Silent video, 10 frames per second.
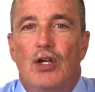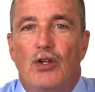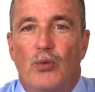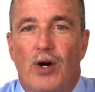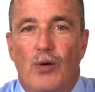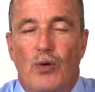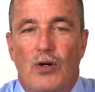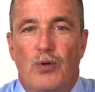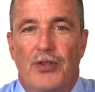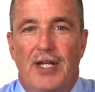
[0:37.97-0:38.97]
You want to
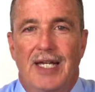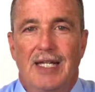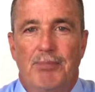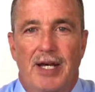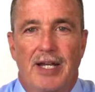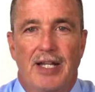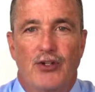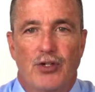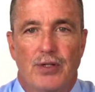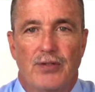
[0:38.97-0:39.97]
work with an independent
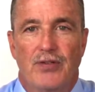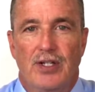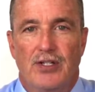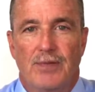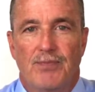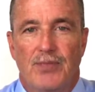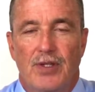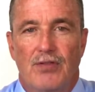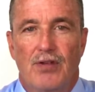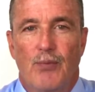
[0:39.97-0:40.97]
insurance agent,
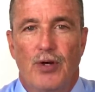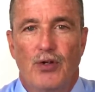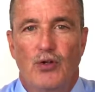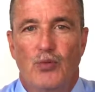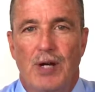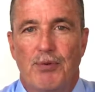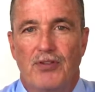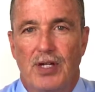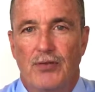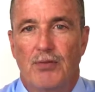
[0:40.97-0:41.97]
someone who
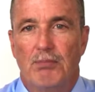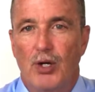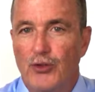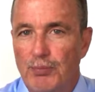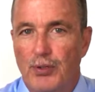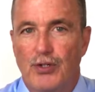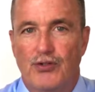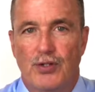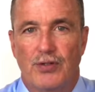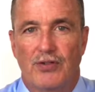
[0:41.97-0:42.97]
represents multiple
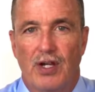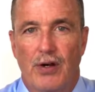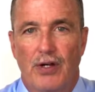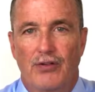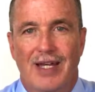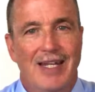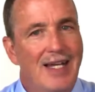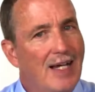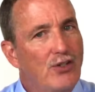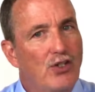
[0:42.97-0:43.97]
insurance carriers and
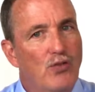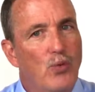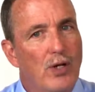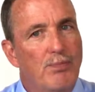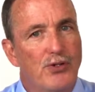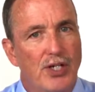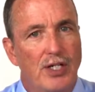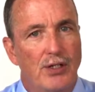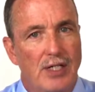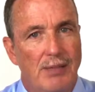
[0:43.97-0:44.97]
not just one
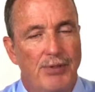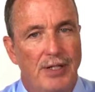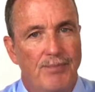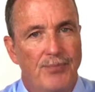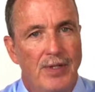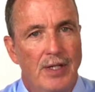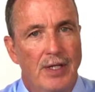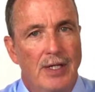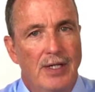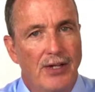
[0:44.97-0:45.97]
particular company.
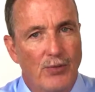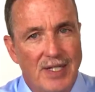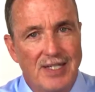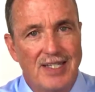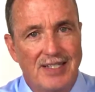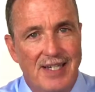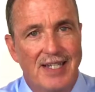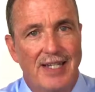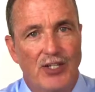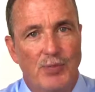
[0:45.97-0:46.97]
Now, the reason I say
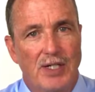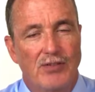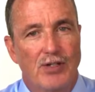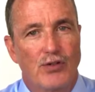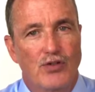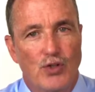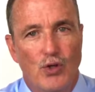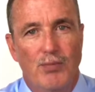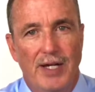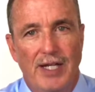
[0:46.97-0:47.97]
that is because there are
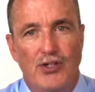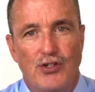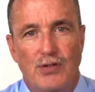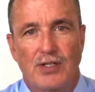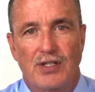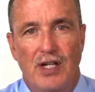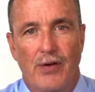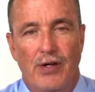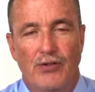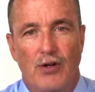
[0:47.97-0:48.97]
so many insurance
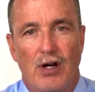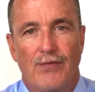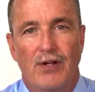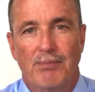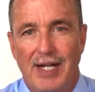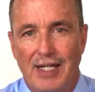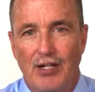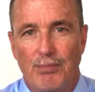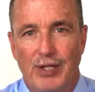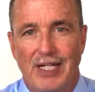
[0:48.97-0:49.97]
carriers offering
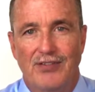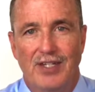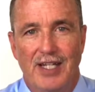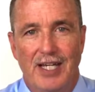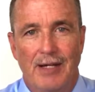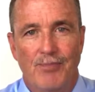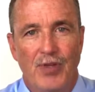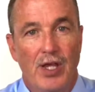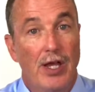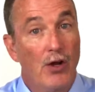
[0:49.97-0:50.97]
Medicare plans today,
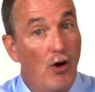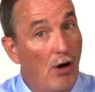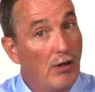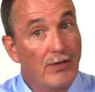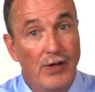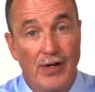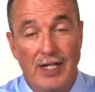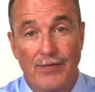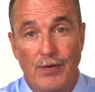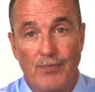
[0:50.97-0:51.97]
and all are very
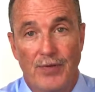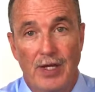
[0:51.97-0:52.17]
different,